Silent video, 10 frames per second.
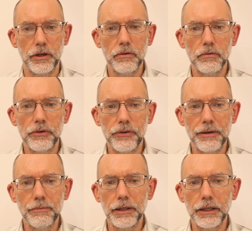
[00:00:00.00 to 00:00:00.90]

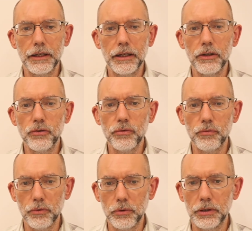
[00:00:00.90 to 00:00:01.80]
resembling his
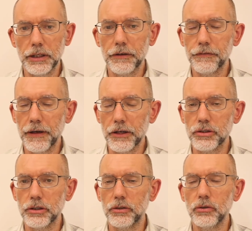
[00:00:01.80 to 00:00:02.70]
ruling
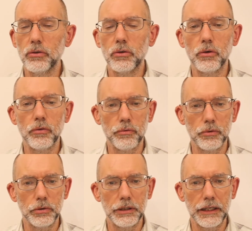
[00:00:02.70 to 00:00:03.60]
affection or
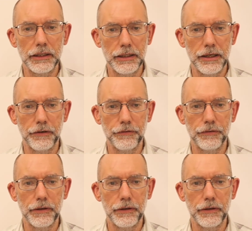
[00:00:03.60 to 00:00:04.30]
ruling love,